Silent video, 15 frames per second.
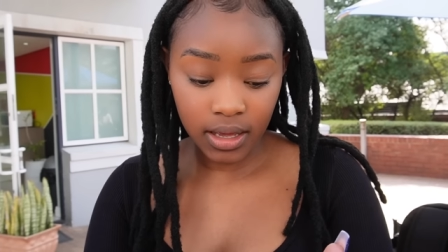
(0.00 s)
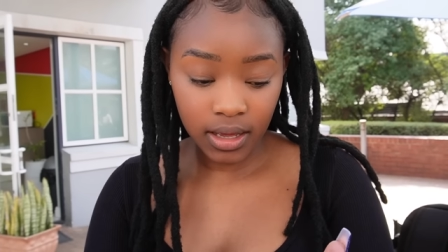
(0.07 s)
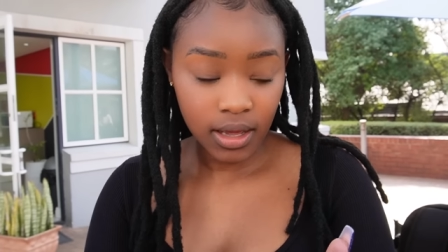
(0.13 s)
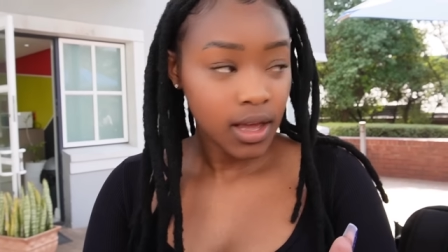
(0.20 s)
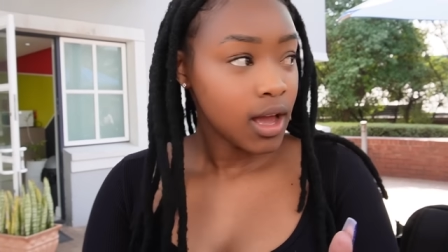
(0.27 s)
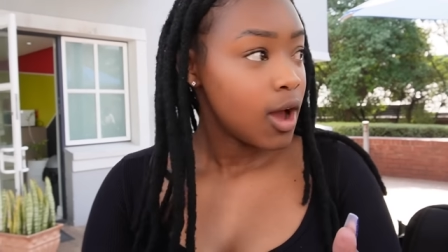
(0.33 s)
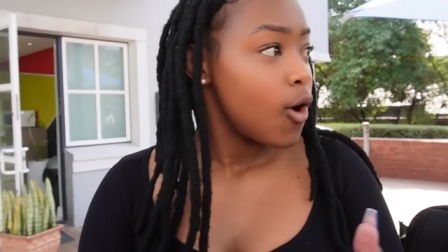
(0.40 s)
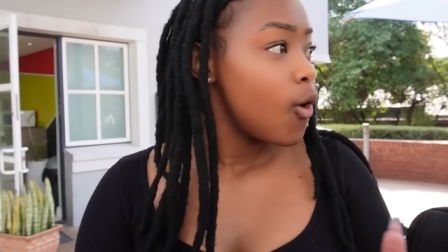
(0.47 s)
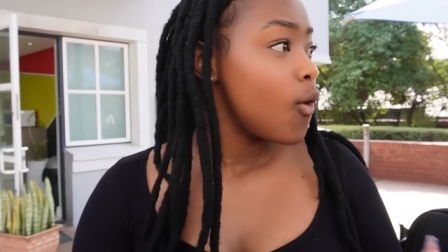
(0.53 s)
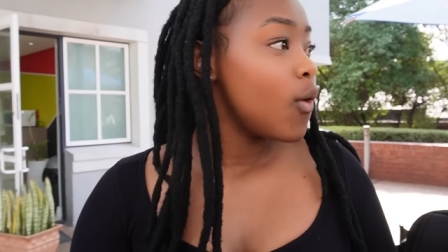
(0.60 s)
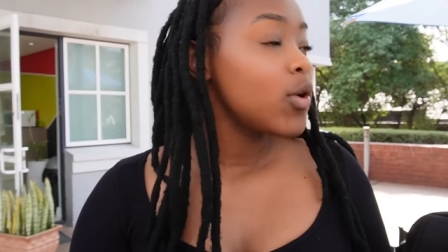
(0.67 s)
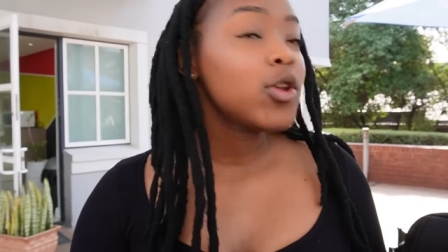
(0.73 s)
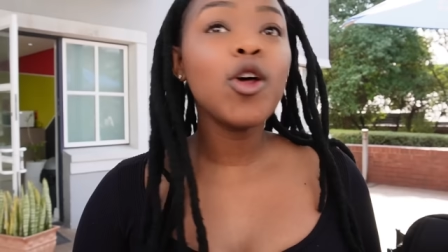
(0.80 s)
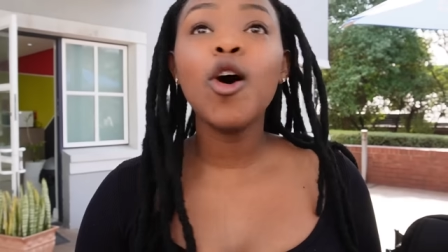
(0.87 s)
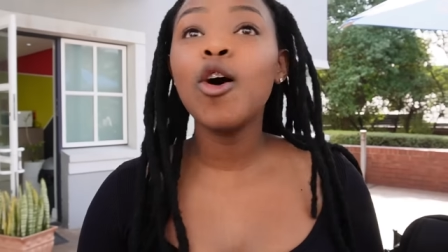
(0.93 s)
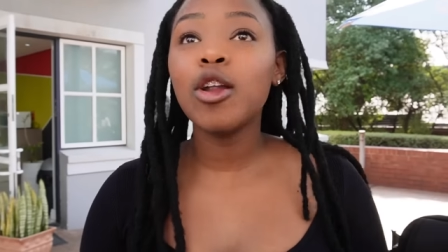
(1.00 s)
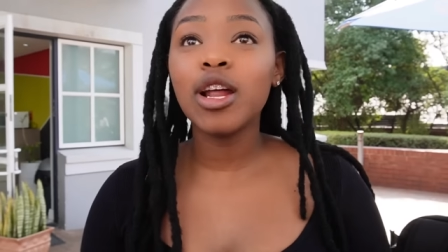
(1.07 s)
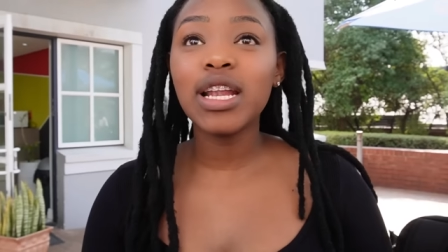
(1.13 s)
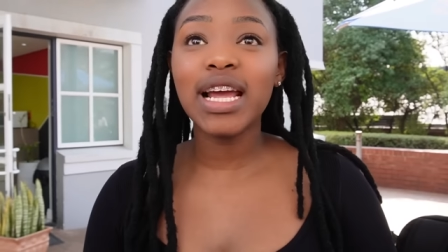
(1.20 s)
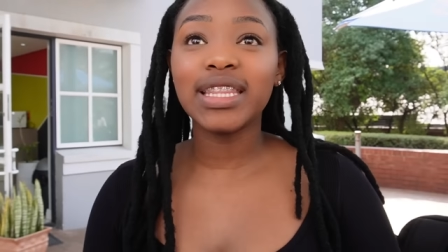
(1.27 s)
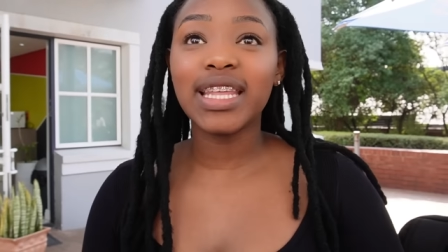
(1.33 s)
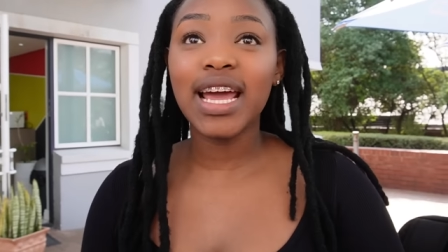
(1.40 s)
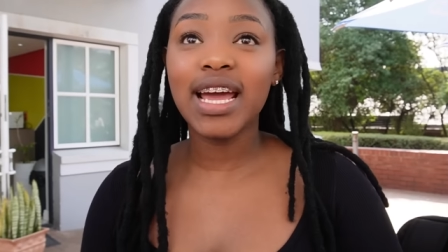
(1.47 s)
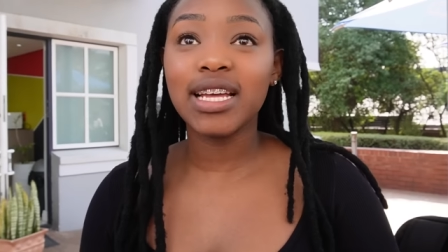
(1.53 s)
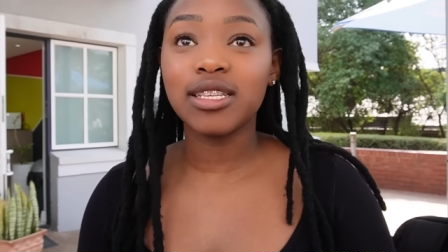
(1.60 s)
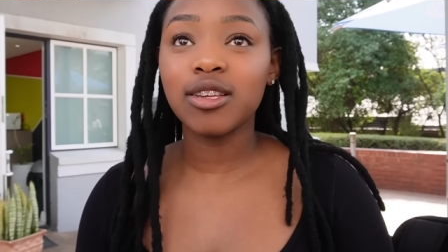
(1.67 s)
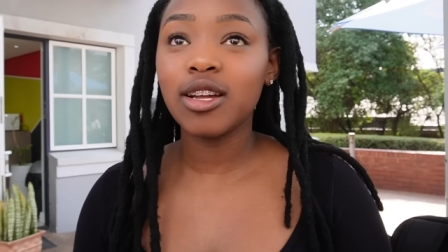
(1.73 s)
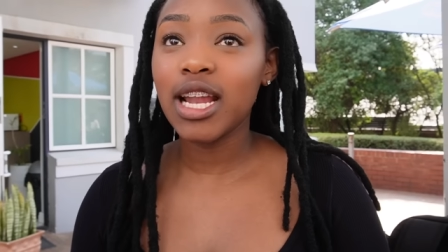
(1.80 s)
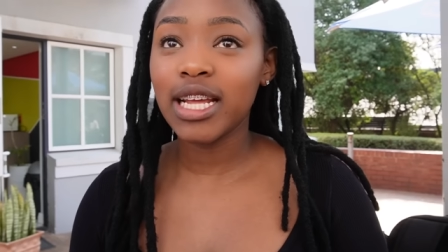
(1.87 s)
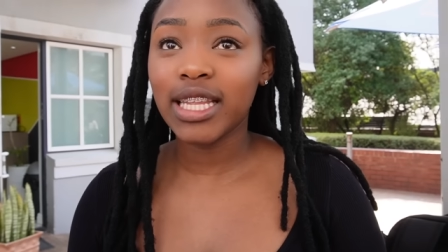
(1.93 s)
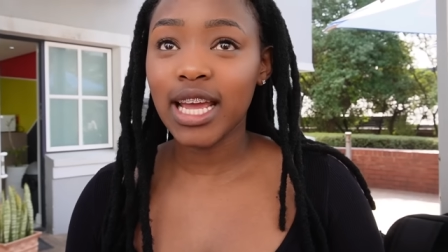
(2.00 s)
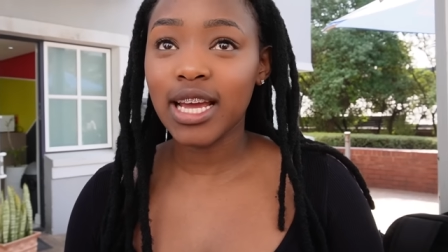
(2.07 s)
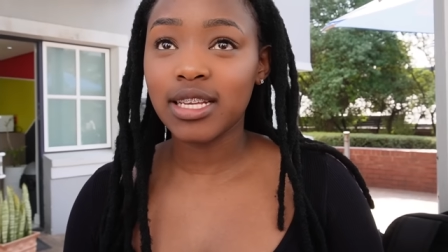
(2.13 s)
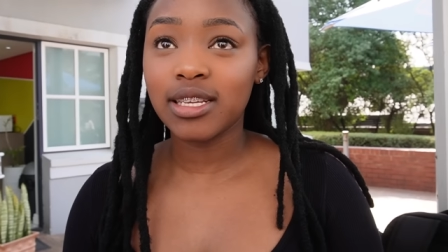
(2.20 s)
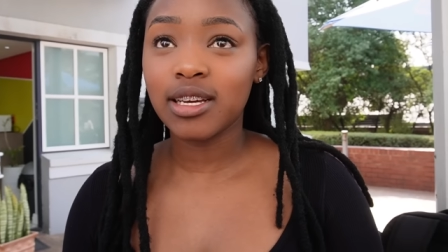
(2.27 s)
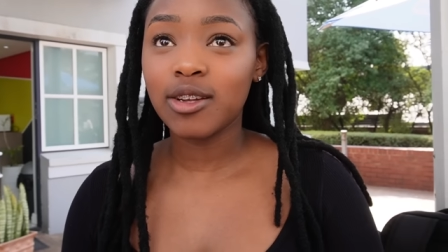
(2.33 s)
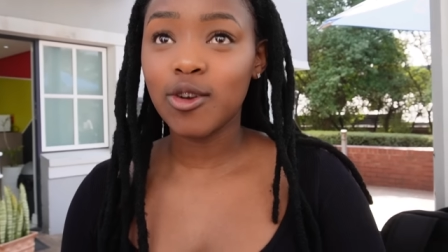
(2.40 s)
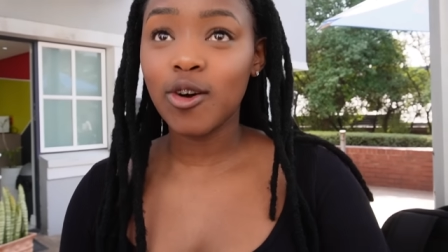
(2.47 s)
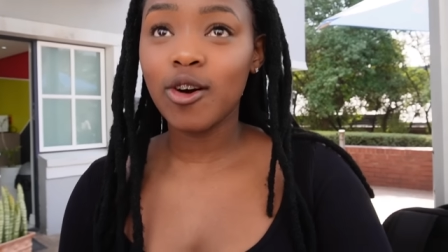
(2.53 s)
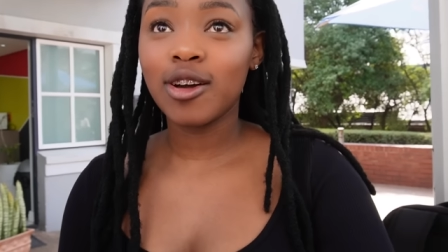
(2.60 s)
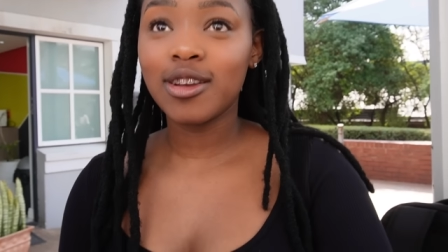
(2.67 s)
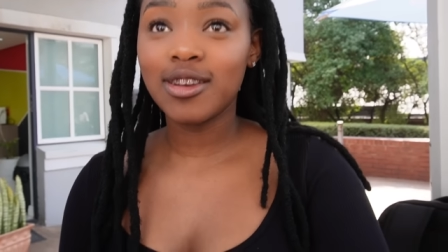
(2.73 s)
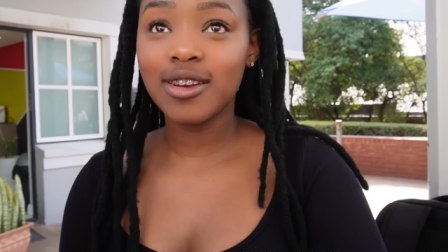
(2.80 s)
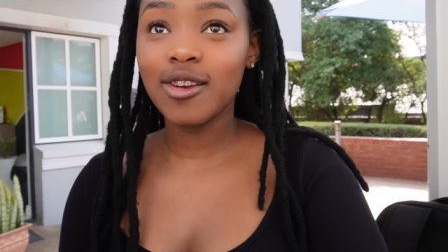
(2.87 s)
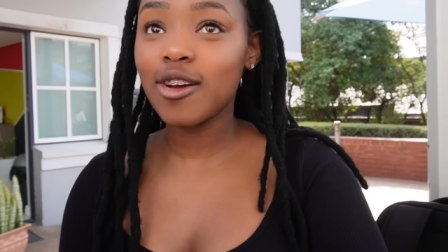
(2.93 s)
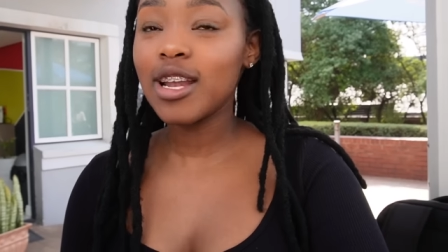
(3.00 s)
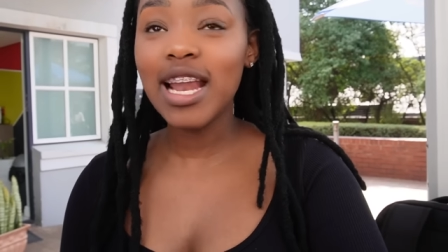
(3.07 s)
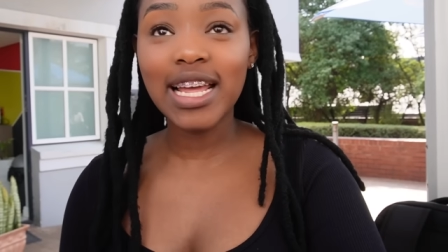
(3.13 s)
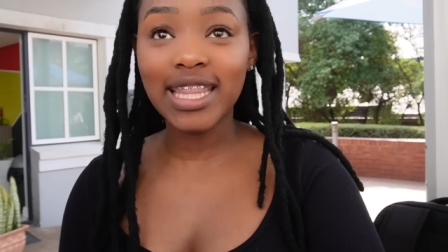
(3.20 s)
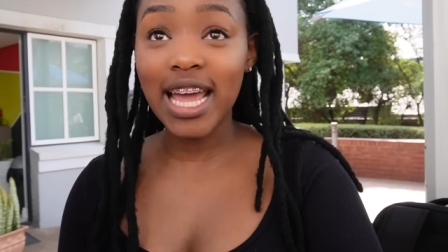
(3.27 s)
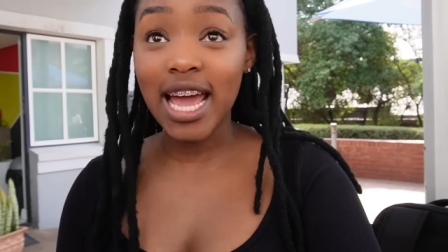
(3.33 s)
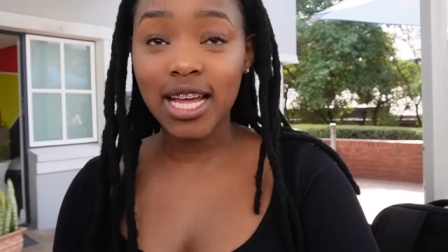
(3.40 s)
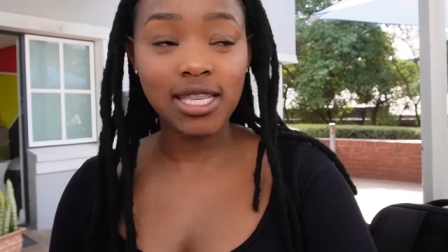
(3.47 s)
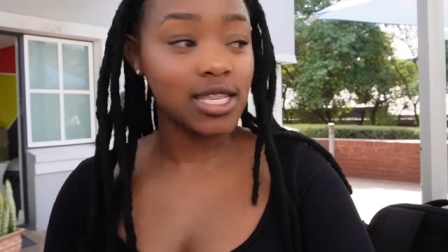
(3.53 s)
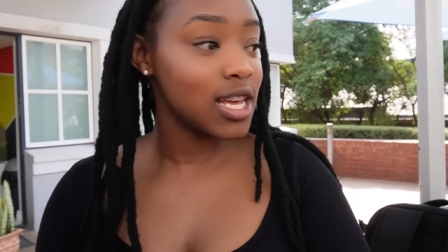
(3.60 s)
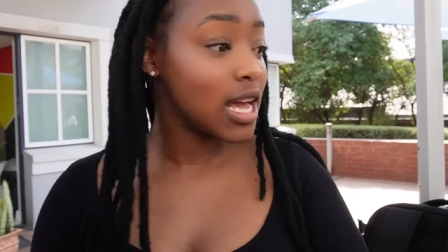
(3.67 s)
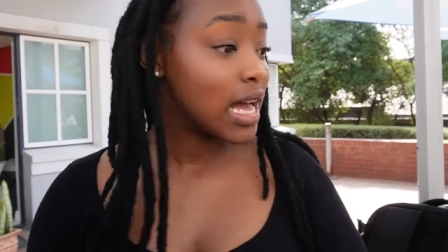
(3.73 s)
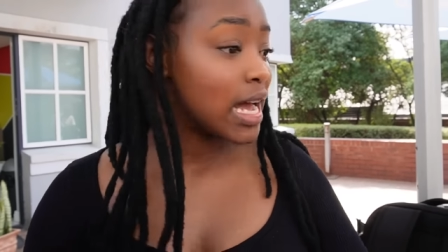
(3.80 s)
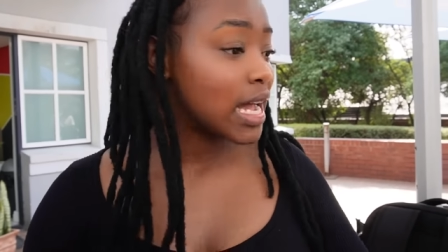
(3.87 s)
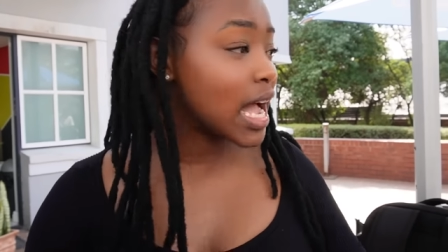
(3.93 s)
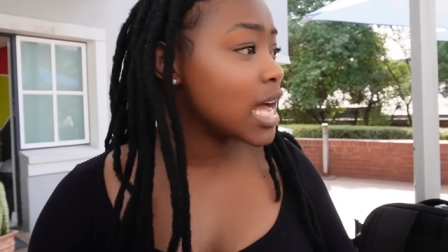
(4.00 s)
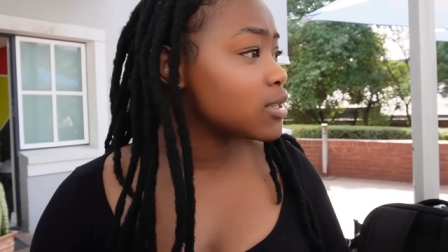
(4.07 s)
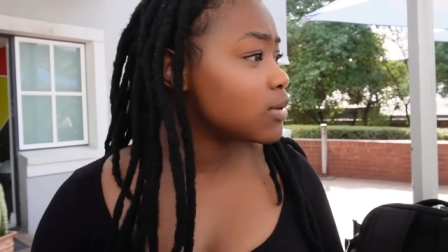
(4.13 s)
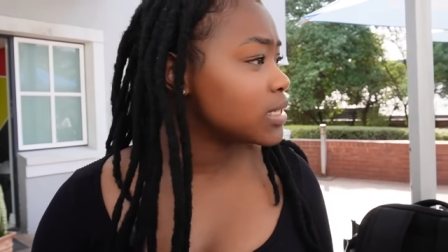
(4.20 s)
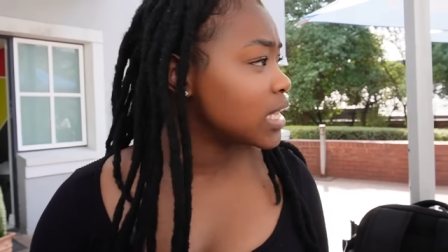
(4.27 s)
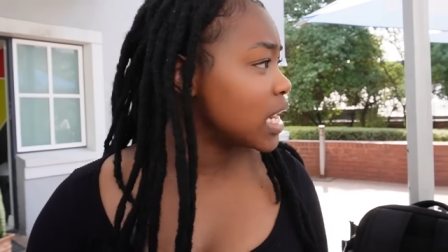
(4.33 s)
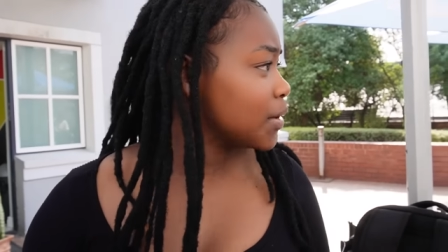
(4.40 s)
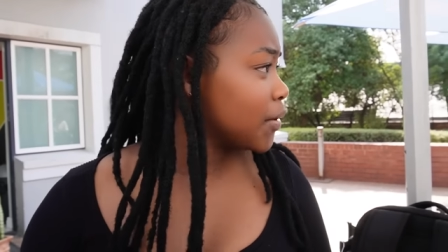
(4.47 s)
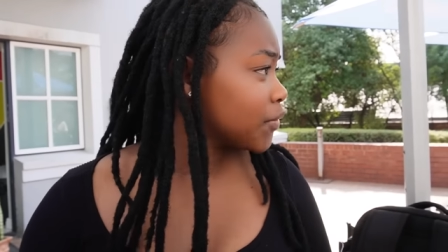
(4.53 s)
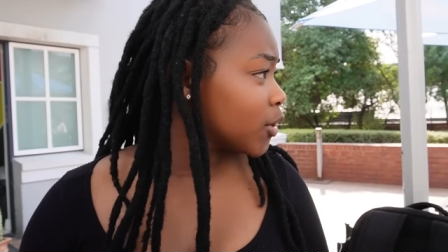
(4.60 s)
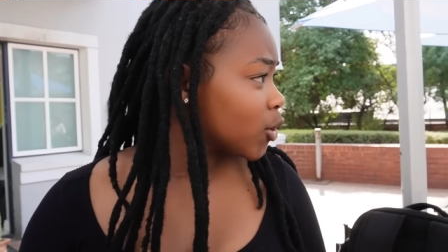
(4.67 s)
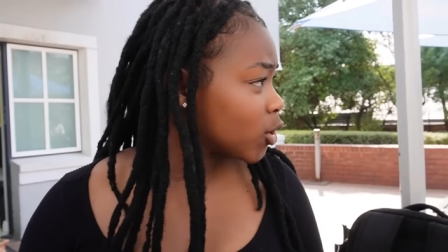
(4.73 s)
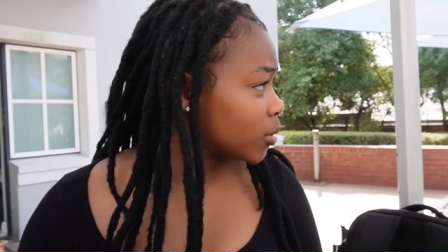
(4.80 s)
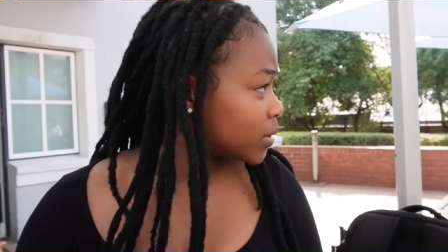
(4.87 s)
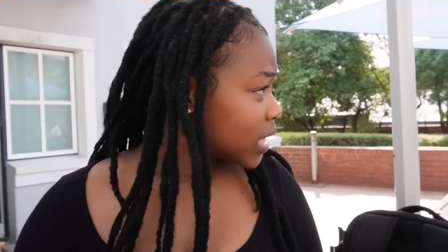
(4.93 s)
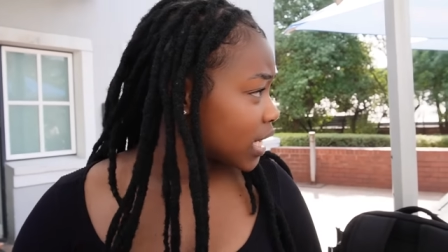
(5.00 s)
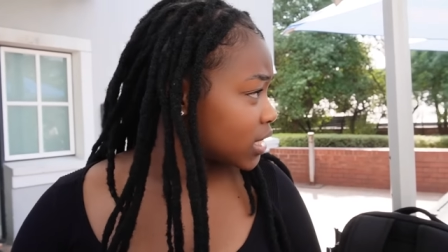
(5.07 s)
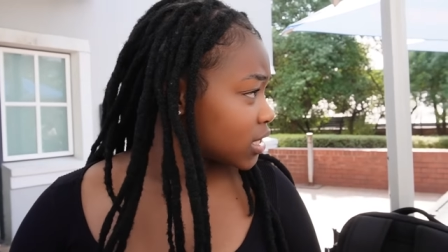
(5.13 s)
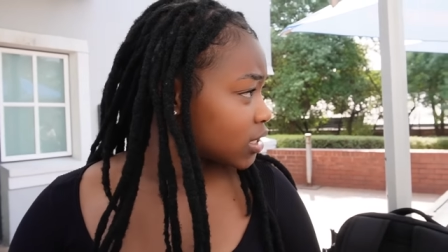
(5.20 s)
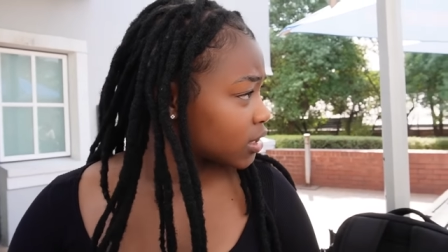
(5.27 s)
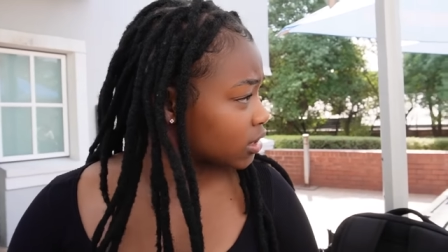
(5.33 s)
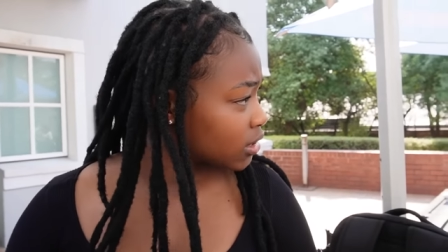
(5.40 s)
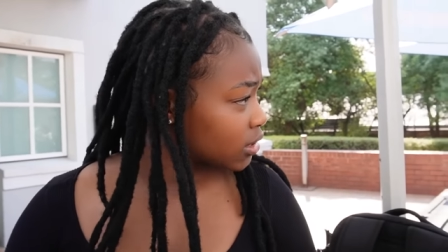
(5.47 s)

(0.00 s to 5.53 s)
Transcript: Huh? No, not, not like that. Not like that. It is like that. Not like that. Guys, what's the name of the group chat?